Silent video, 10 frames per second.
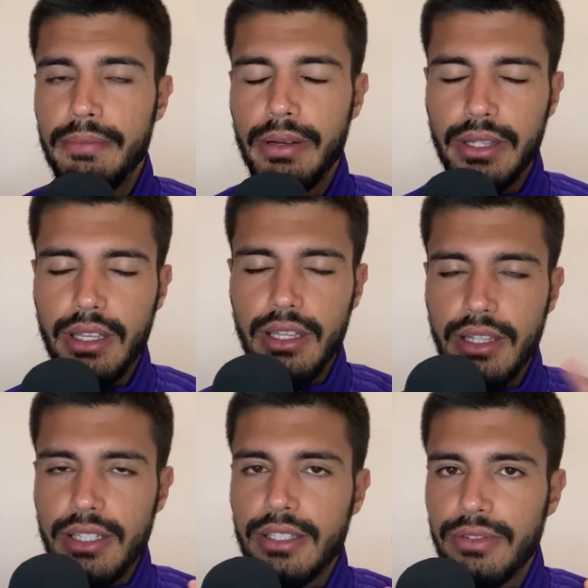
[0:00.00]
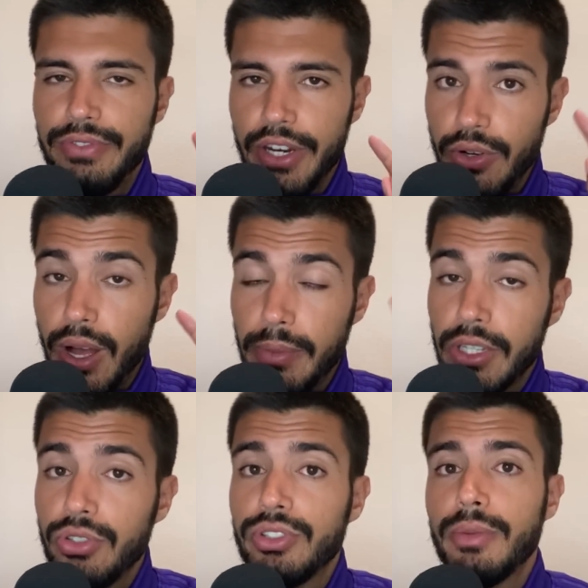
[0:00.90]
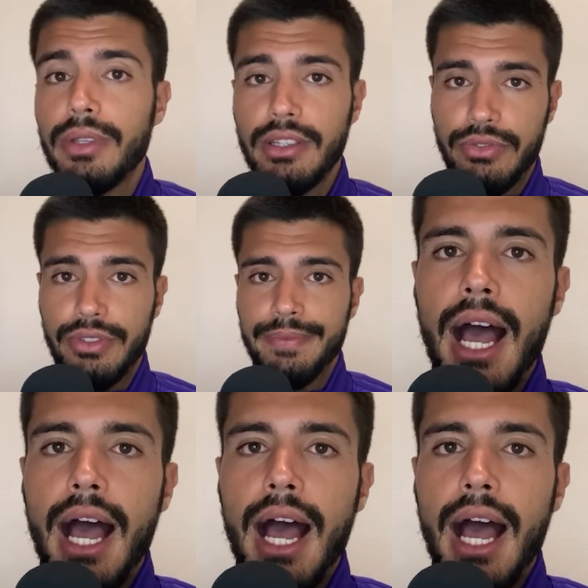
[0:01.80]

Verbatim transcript: But in this video, I'm going to do something different.